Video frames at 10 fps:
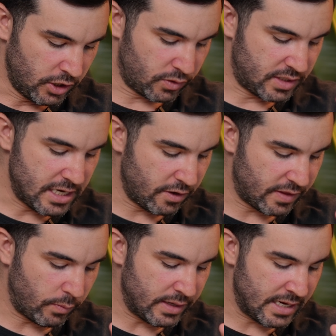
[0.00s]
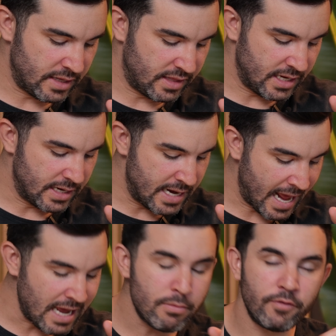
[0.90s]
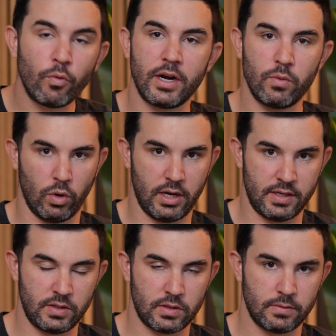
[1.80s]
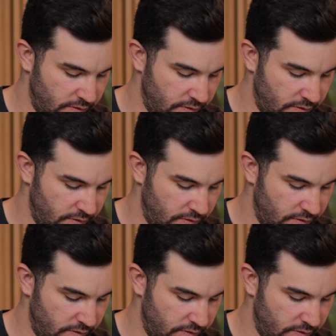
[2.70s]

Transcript: You'll see here that we need the name of what it was.